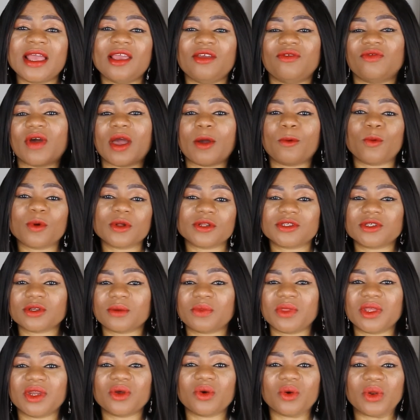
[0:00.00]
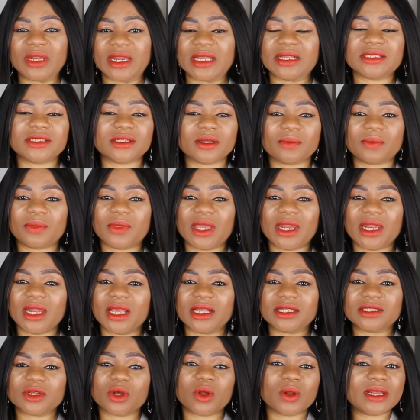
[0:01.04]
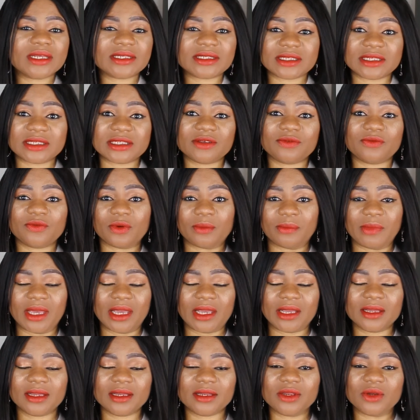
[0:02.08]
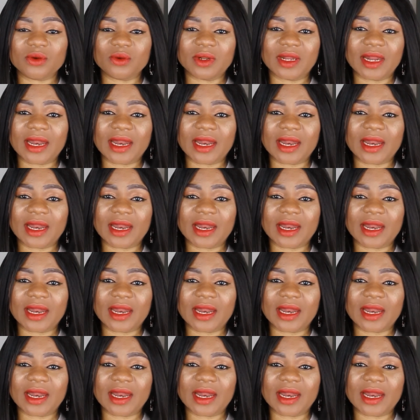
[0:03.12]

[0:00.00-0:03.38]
if I want something or need something, it's always easy for me, you know.